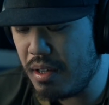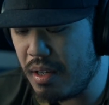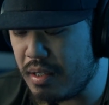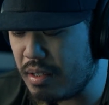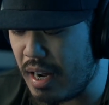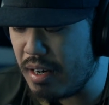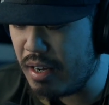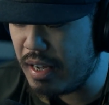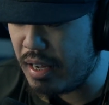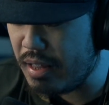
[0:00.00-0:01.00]
It's kind of
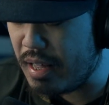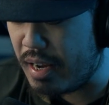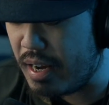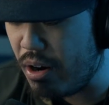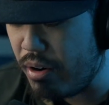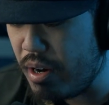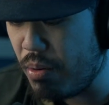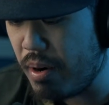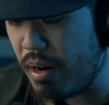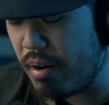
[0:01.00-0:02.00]
like in that area
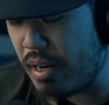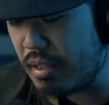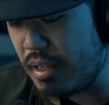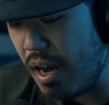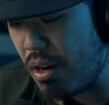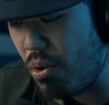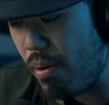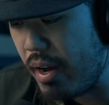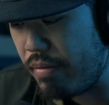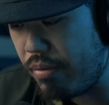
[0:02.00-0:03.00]
where it's not
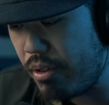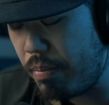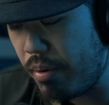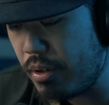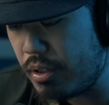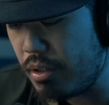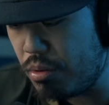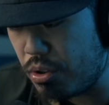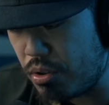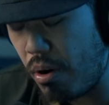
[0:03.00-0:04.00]
quite for the person
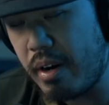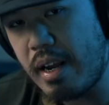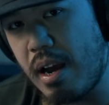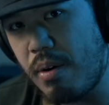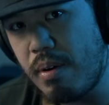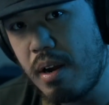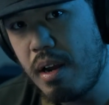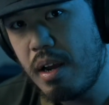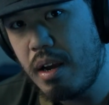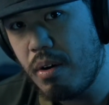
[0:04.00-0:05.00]
who's starting out,
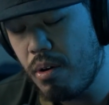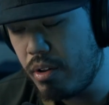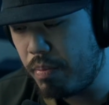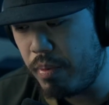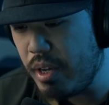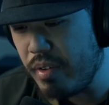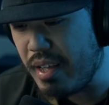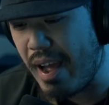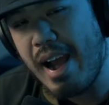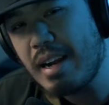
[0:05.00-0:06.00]
or even
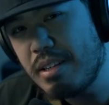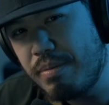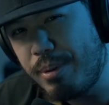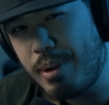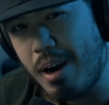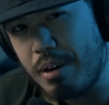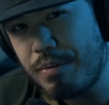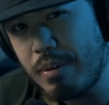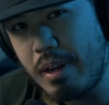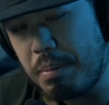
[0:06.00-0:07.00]
the active
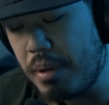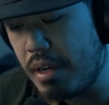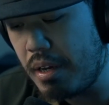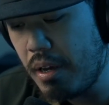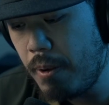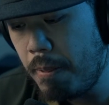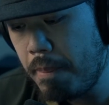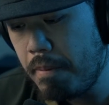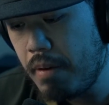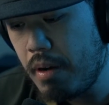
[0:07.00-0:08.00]
videographer like me
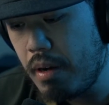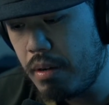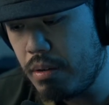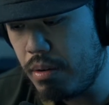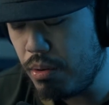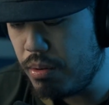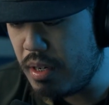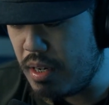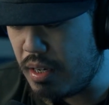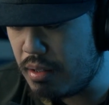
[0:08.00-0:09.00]
who
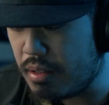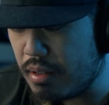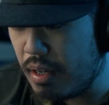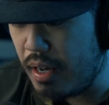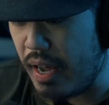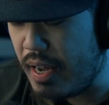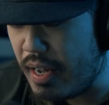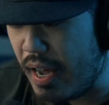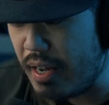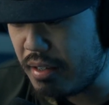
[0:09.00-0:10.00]
needs
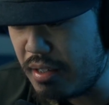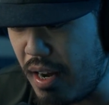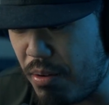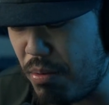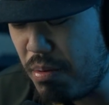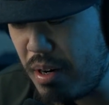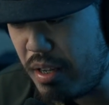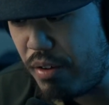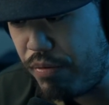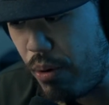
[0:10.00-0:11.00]
8K. It's not
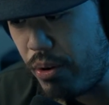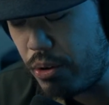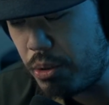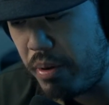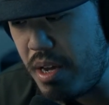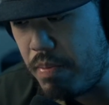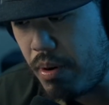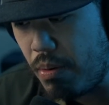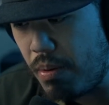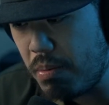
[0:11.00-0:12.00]
really for those
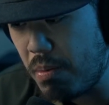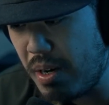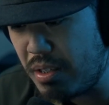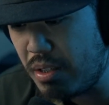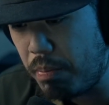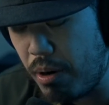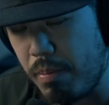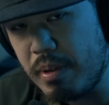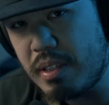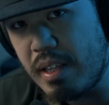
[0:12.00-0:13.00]
people. Well, what's the
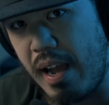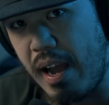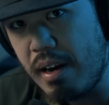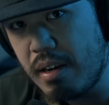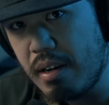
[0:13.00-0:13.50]
purpose of that?